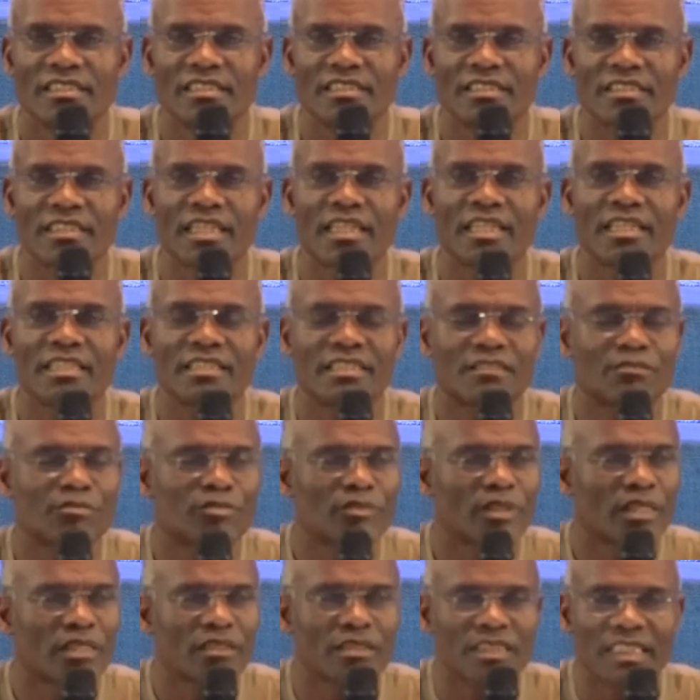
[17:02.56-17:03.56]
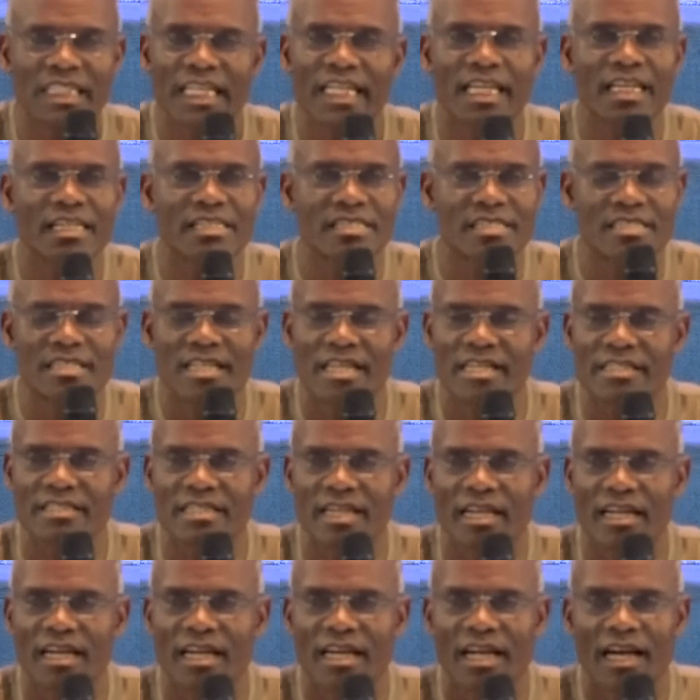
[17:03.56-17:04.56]
Ten years
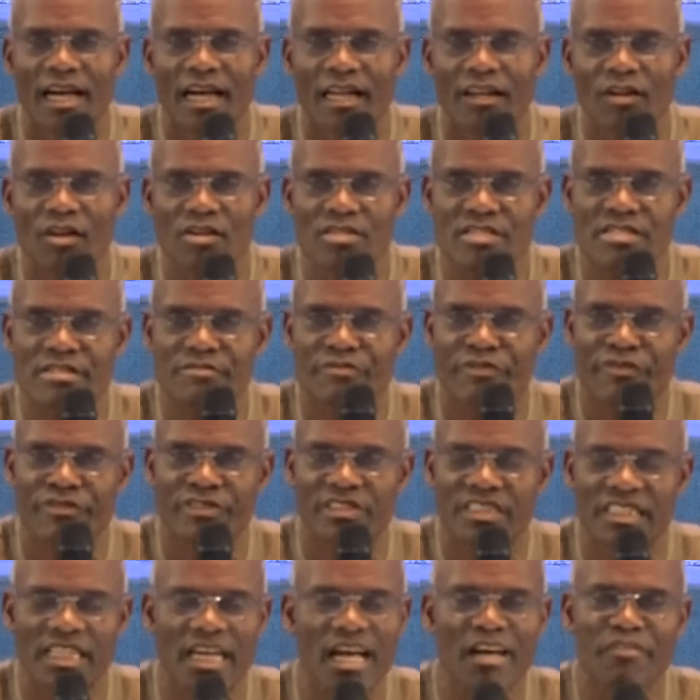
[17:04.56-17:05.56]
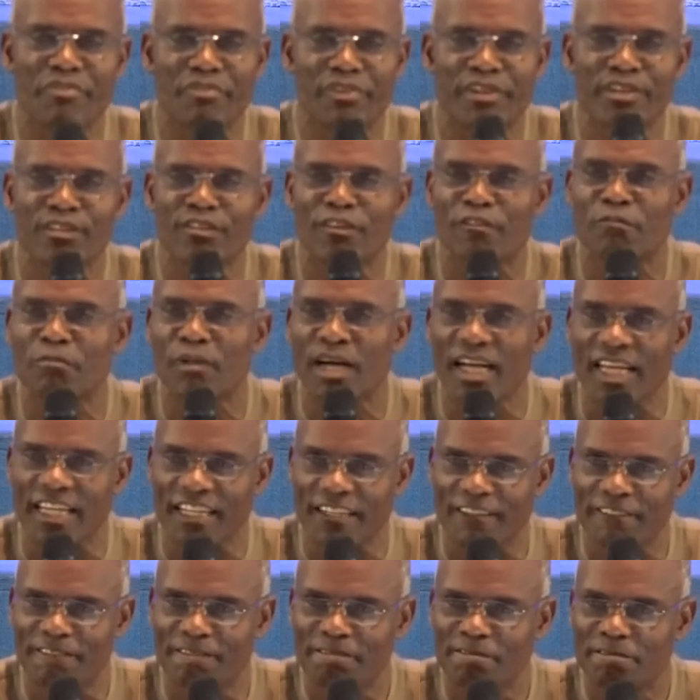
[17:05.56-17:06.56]
later, I lost a dear friend of
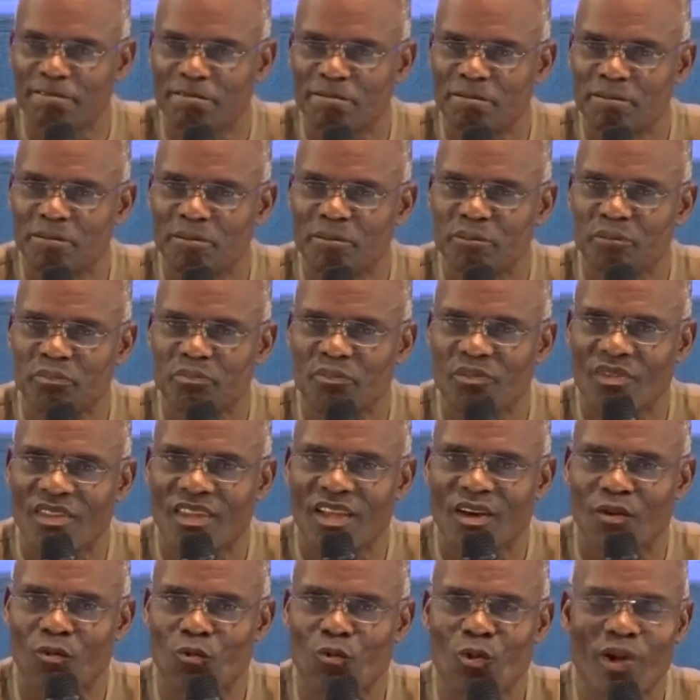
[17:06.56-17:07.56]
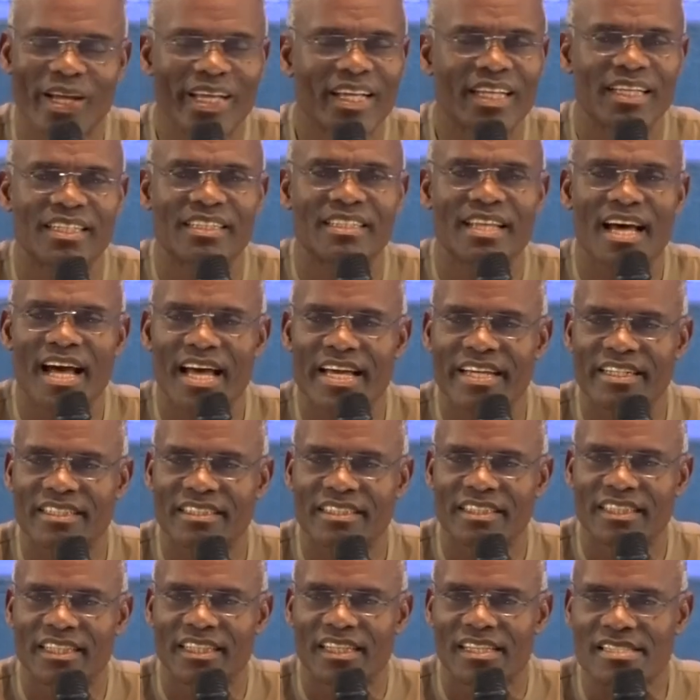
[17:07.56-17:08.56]
mine. When he died,
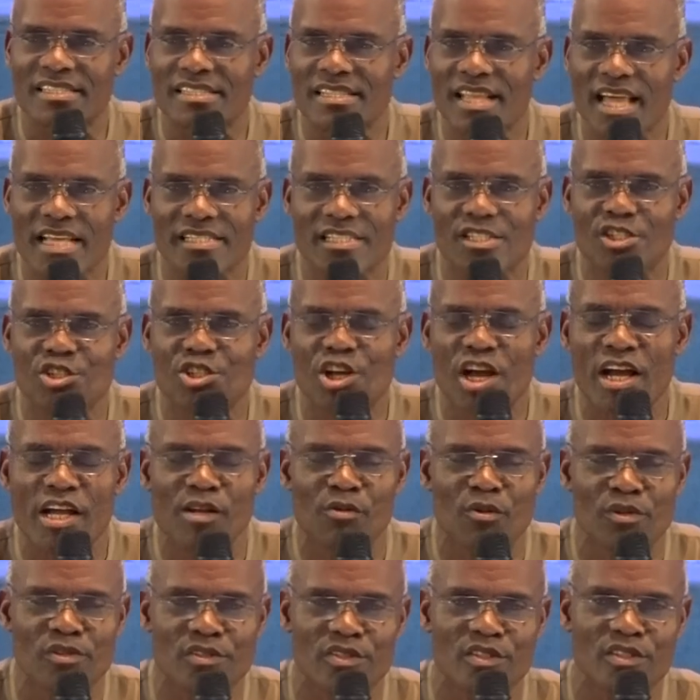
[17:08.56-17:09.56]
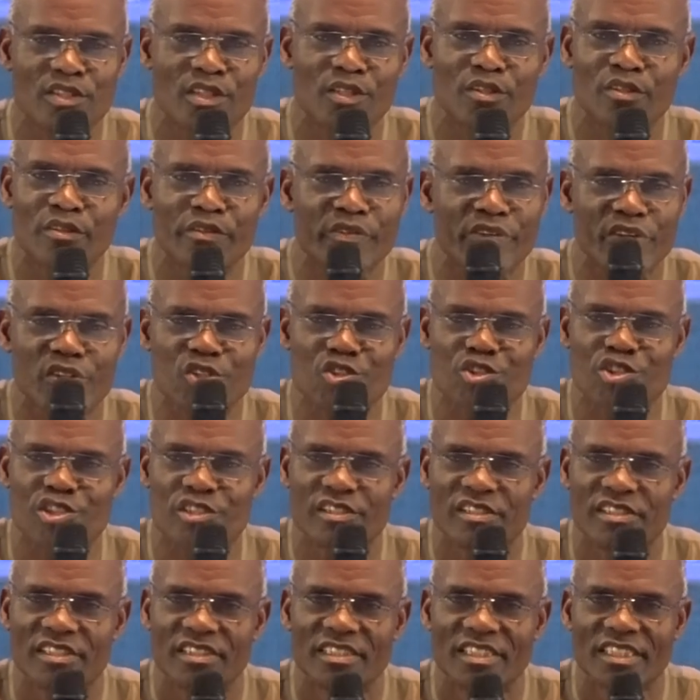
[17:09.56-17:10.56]
his last child was in the university.
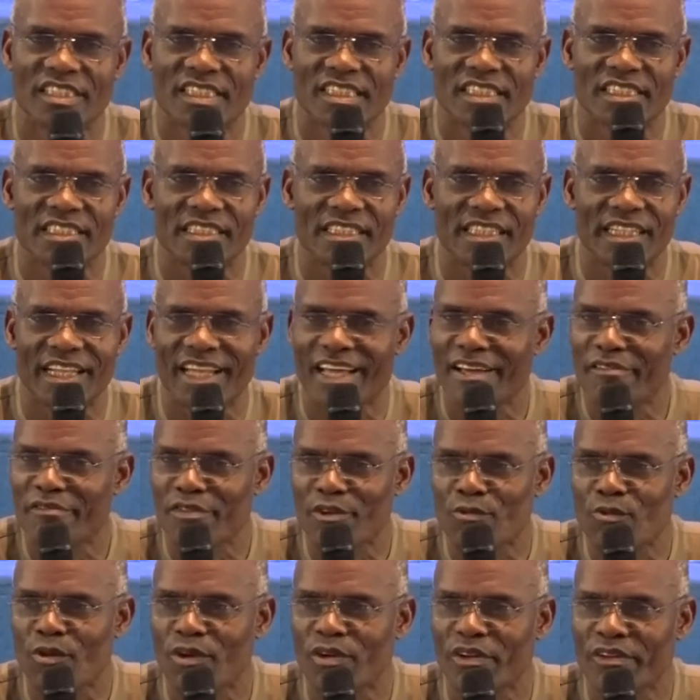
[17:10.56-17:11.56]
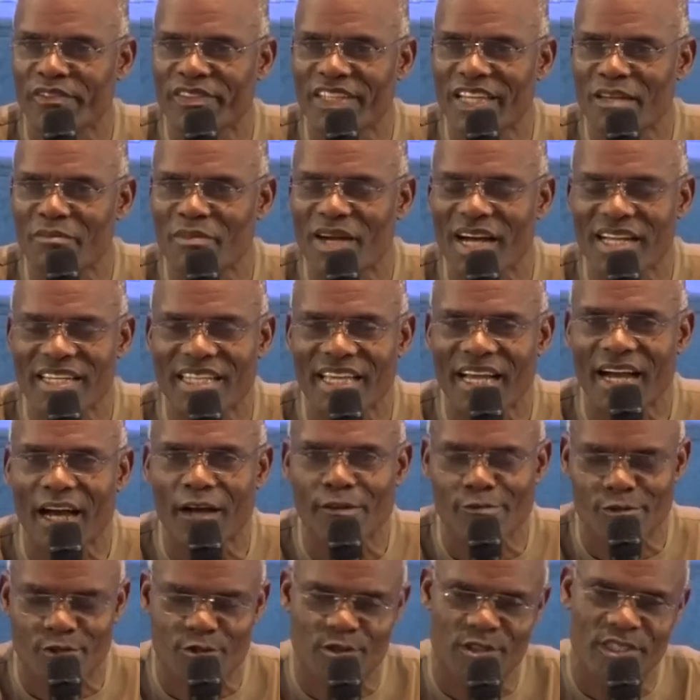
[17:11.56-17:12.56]
And every one of them had a
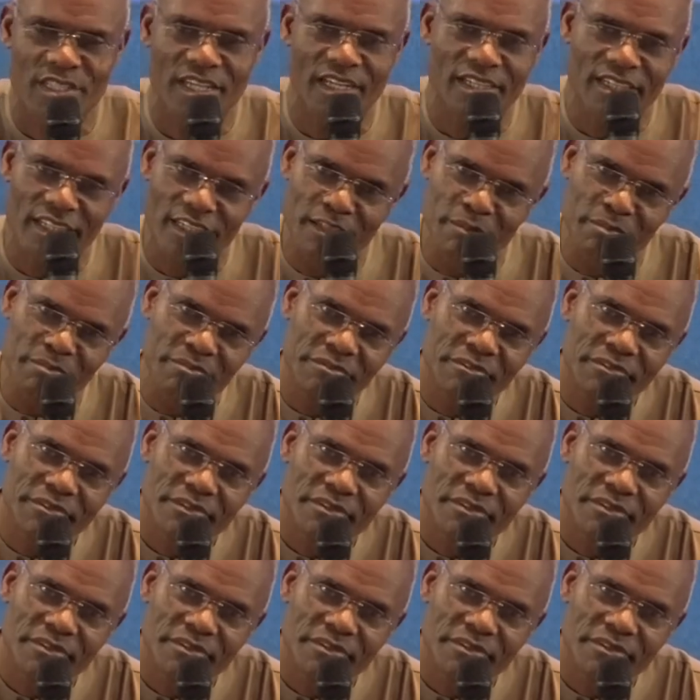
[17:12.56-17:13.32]
house to their name.